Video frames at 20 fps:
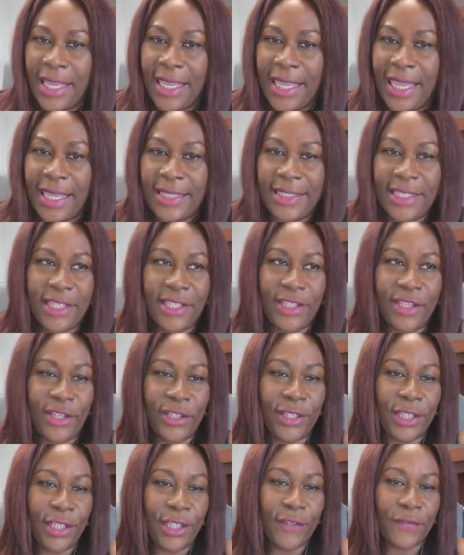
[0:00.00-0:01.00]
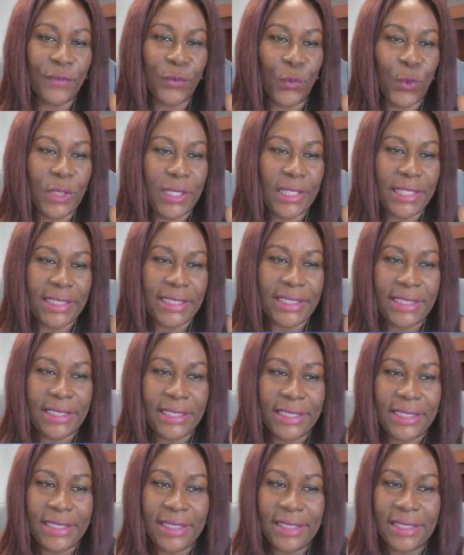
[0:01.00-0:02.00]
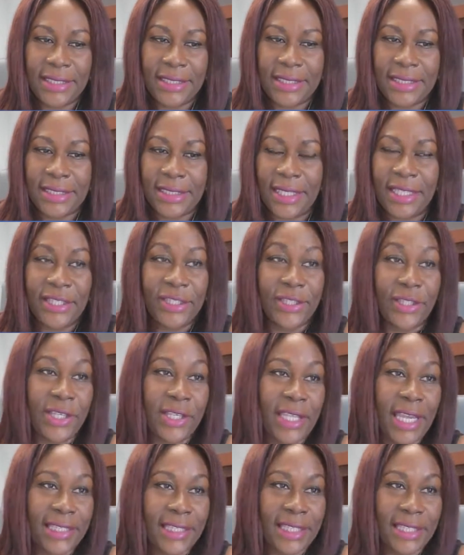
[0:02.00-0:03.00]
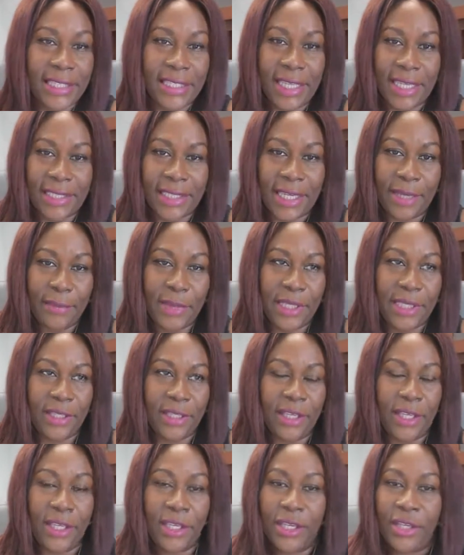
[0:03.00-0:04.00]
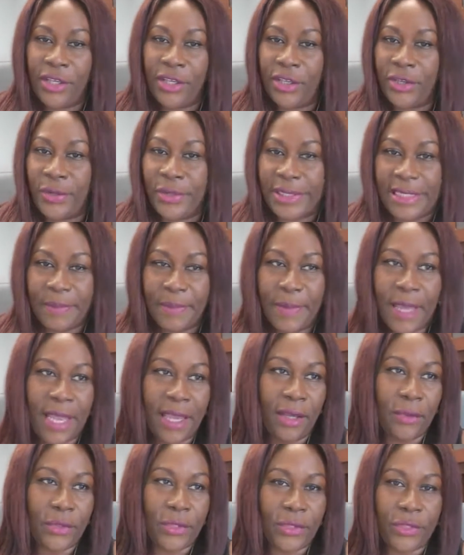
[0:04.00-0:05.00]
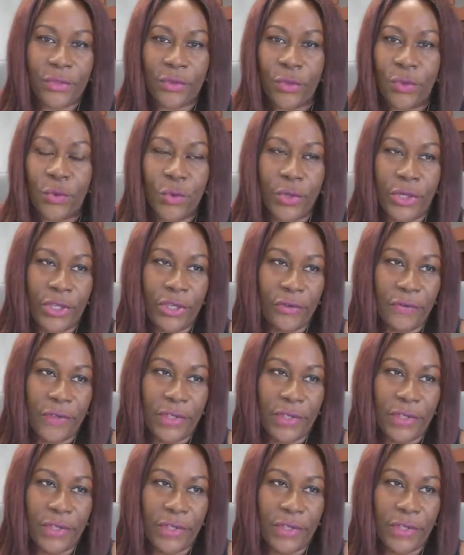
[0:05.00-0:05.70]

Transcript: getting your loved one into the United States. I mean, your spouse or your